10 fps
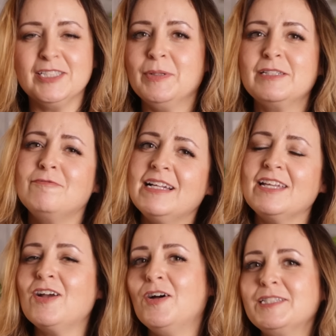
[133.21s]
so it's a really
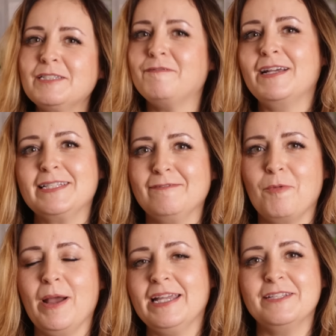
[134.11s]
cost-effective
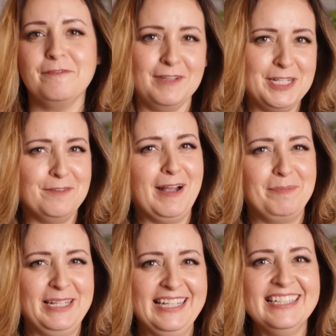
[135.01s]
way to feed your
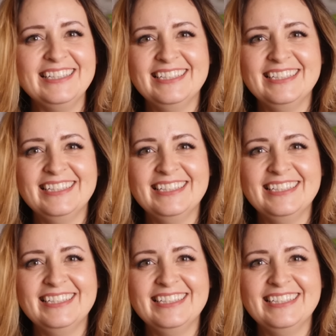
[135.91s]
family.